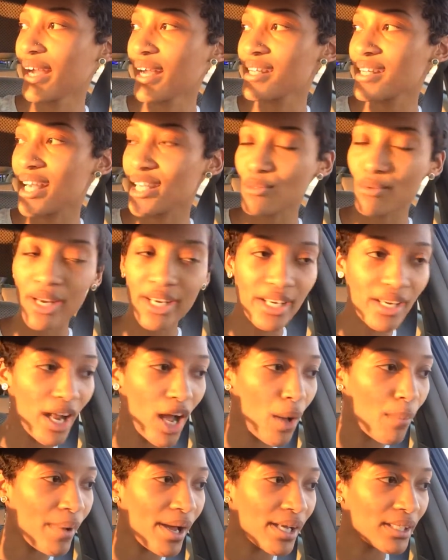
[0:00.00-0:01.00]
Cause that's where I get
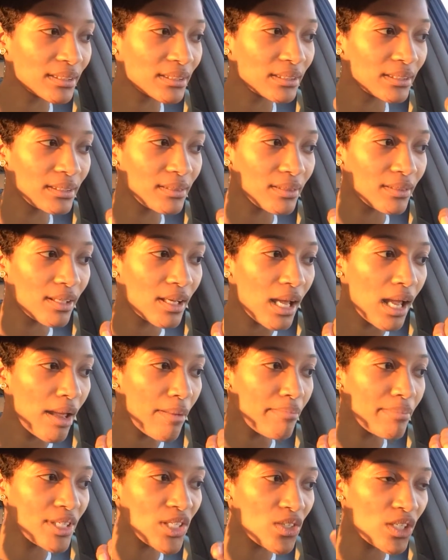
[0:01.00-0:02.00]
all my
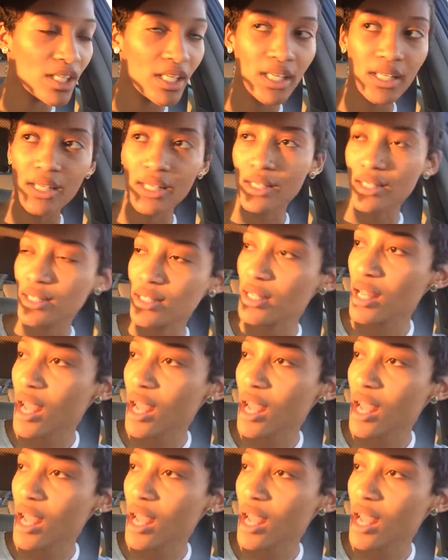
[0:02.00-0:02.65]
beauty goodness.